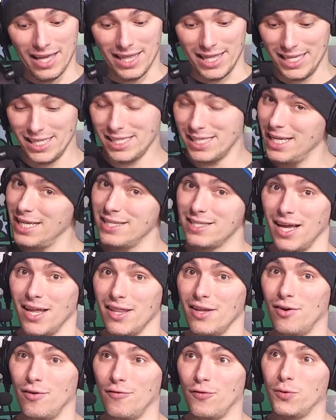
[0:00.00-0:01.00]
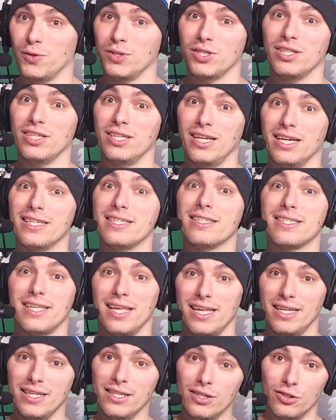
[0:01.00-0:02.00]
This stays on there, unfortunately,
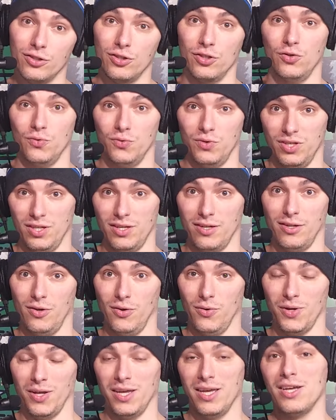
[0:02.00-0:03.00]
until you decloak.